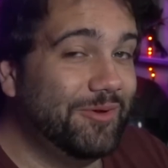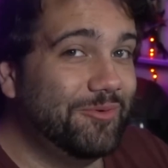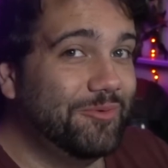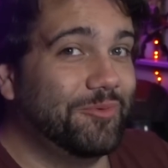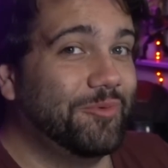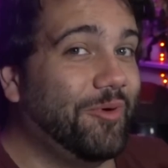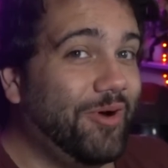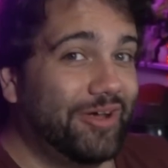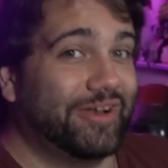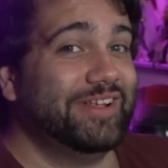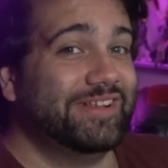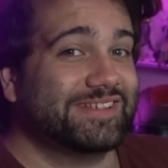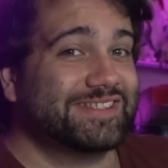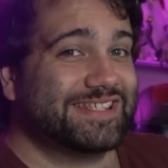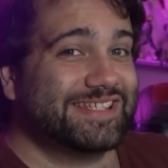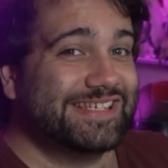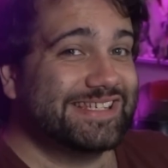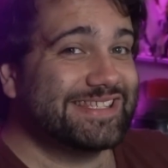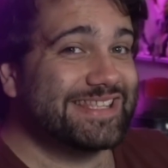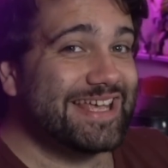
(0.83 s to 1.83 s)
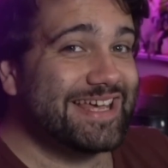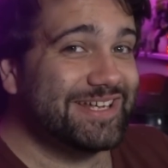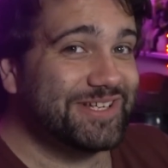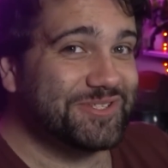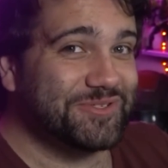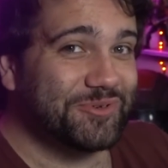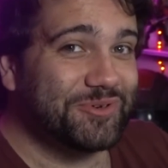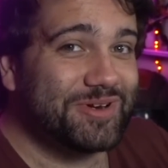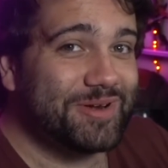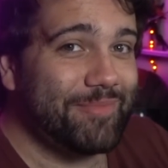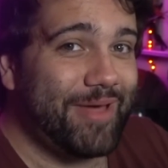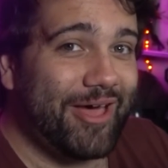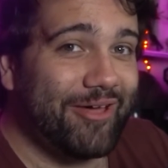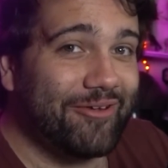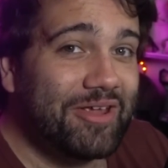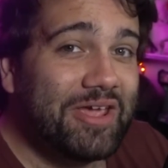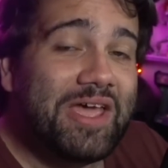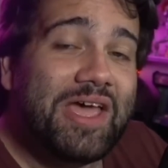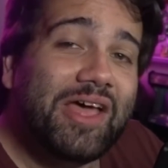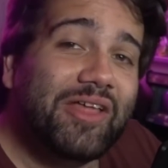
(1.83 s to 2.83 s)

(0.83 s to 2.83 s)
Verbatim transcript: what else is there to talk about?